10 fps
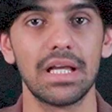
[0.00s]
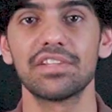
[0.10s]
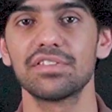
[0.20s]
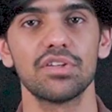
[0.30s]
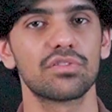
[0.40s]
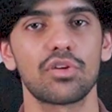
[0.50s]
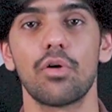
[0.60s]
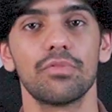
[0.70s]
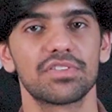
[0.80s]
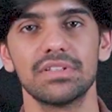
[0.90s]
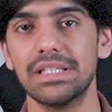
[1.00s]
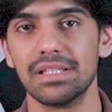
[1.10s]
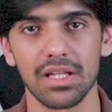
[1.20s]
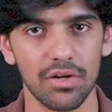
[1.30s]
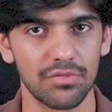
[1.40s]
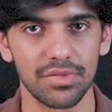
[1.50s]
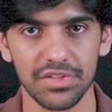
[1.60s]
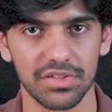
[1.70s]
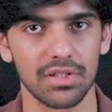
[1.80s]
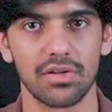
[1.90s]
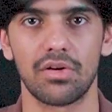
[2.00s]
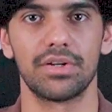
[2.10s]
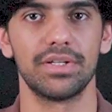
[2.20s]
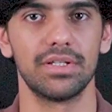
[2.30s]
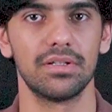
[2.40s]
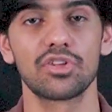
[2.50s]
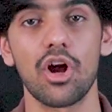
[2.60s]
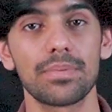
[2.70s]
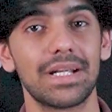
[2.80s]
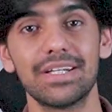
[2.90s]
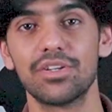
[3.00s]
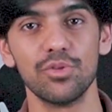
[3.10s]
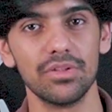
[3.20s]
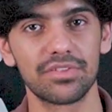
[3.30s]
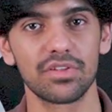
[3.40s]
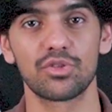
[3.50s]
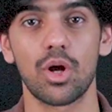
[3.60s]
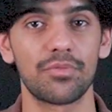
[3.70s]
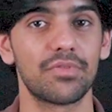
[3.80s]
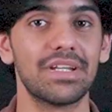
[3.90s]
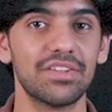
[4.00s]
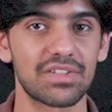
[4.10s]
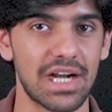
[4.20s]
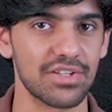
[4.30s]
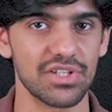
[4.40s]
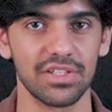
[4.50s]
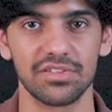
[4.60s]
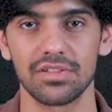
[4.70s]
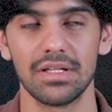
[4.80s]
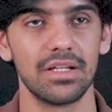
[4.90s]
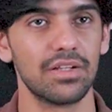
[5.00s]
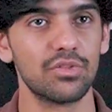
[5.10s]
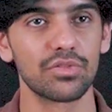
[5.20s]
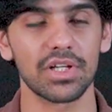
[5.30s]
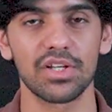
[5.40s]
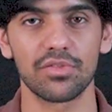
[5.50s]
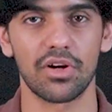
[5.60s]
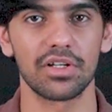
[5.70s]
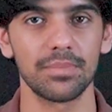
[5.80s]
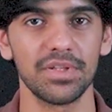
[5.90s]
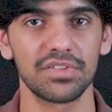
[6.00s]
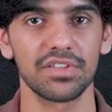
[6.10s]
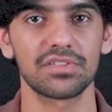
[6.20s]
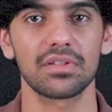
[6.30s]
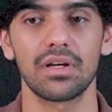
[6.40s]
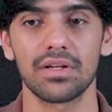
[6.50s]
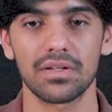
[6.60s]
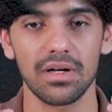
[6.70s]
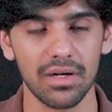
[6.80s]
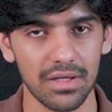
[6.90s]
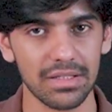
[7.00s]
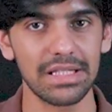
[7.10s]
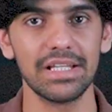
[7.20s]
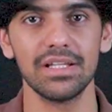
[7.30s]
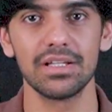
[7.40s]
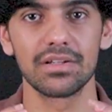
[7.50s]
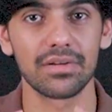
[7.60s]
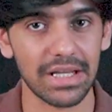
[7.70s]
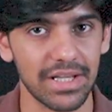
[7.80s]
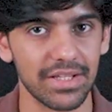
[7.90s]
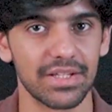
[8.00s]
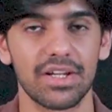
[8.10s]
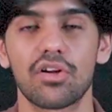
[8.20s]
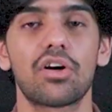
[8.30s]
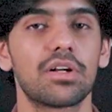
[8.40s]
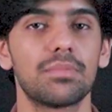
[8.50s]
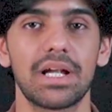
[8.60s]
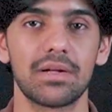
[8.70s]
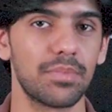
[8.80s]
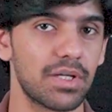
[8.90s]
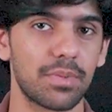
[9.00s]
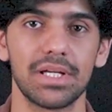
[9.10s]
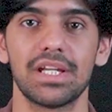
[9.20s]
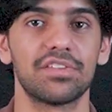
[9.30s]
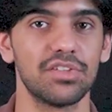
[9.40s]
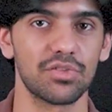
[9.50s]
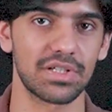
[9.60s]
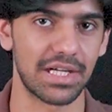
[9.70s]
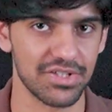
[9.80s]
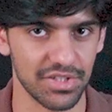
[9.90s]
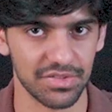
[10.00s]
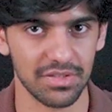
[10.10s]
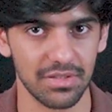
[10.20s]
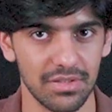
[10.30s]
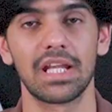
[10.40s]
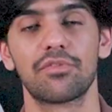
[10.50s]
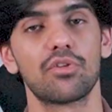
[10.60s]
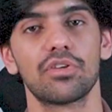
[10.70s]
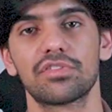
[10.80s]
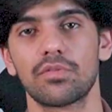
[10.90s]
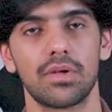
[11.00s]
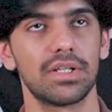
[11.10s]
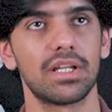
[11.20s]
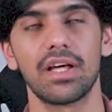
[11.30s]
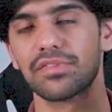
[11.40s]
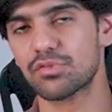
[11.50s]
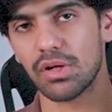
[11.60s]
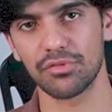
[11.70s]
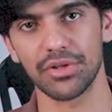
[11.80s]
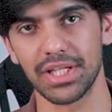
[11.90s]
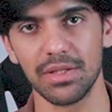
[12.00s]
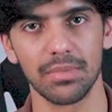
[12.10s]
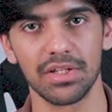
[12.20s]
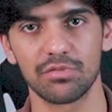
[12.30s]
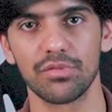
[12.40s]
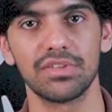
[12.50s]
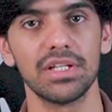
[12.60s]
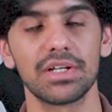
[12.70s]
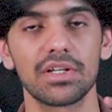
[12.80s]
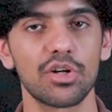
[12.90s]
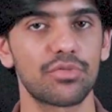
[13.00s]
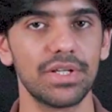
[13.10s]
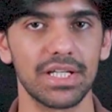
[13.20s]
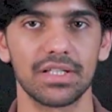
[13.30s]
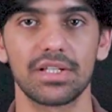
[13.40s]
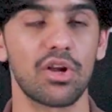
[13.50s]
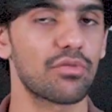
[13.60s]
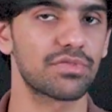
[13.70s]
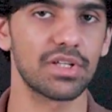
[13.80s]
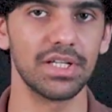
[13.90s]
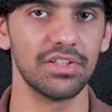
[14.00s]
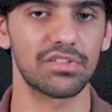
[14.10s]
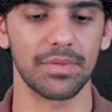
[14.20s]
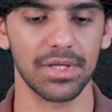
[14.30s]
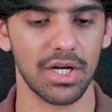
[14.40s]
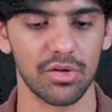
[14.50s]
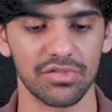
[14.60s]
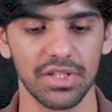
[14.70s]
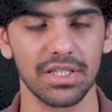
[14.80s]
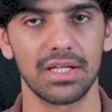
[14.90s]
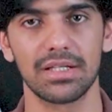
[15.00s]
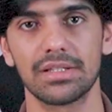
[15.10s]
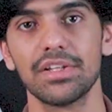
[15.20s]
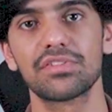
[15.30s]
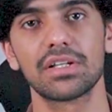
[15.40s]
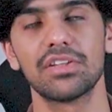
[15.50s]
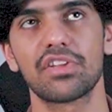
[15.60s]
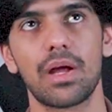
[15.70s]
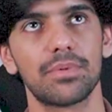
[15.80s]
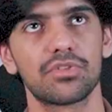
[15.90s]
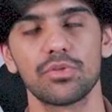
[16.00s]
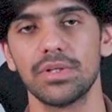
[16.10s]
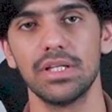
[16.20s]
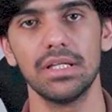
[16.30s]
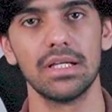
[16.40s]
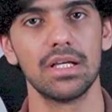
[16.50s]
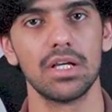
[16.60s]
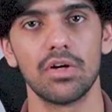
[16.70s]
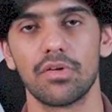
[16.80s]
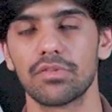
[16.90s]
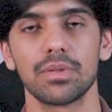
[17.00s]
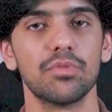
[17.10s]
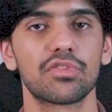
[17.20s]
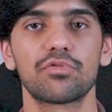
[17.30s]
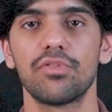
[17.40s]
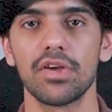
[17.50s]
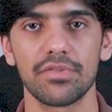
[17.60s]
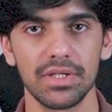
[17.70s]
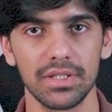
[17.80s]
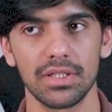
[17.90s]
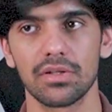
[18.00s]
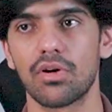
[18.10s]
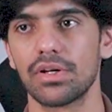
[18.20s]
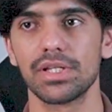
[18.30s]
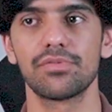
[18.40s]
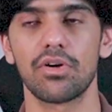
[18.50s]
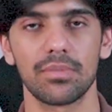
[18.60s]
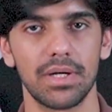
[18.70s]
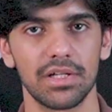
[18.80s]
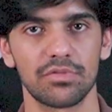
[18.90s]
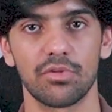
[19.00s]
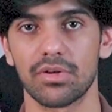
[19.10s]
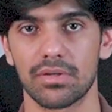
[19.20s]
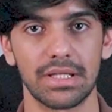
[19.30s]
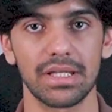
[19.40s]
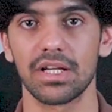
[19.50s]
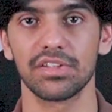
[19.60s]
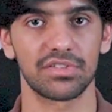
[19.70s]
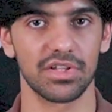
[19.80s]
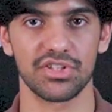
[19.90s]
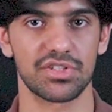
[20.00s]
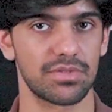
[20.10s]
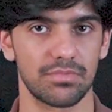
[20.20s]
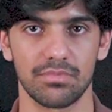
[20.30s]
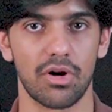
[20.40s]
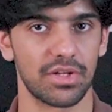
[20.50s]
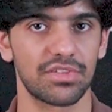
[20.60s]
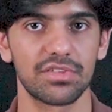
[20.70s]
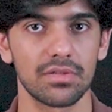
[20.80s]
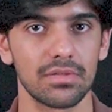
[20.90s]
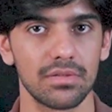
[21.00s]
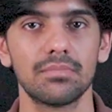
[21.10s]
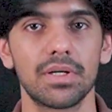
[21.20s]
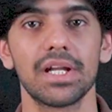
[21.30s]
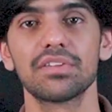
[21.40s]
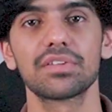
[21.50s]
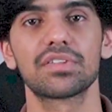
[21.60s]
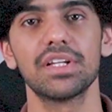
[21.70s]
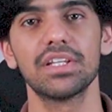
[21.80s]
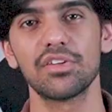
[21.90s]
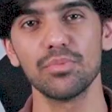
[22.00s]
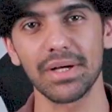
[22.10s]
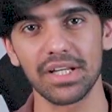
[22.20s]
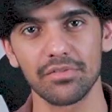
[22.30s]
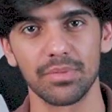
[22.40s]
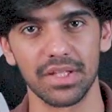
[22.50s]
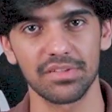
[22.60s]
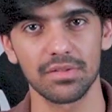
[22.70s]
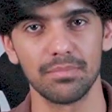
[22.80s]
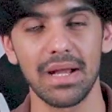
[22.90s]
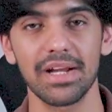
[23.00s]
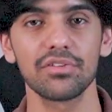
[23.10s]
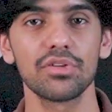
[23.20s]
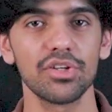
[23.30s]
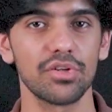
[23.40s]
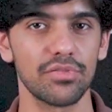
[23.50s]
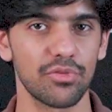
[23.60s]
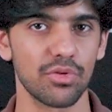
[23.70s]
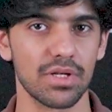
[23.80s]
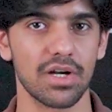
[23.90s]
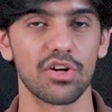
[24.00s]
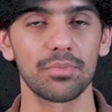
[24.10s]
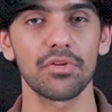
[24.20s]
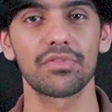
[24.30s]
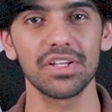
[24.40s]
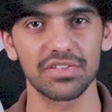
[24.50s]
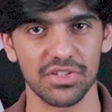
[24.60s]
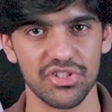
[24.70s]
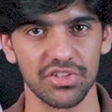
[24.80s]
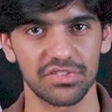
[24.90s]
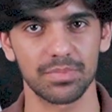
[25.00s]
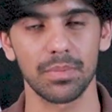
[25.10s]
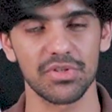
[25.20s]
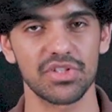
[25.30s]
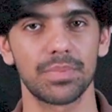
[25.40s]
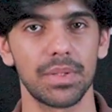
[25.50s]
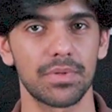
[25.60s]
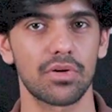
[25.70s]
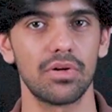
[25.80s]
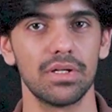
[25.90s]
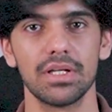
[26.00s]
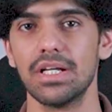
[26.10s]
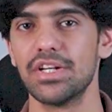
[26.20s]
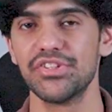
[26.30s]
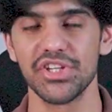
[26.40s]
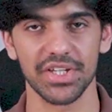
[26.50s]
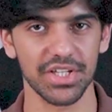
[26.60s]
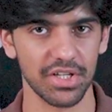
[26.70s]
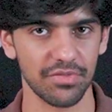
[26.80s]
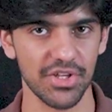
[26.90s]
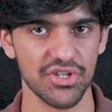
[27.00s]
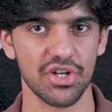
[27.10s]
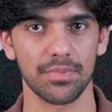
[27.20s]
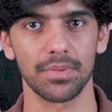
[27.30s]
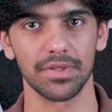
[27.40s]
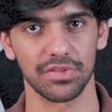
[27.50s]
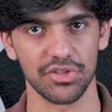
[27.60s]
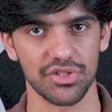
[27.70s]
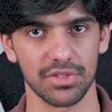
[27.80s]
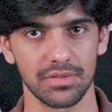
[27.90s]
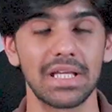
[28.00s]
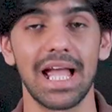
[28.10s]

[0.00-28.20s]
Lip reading: SEOs obviously love listicle content. Top 10 tools, top 15 strategies, those kind of content pieces are hardly rare in a content plan built by an SEO strategist. And of course, in the last 12 to 18 months, we've seen a ton of data, ton of studies coming out saying that listicles happens to be one of the most favorite content formats for AI search bots. But here's a study that you might have missed. Back in 2024, a group of researchers published a paper called Generative Engine Optimization. They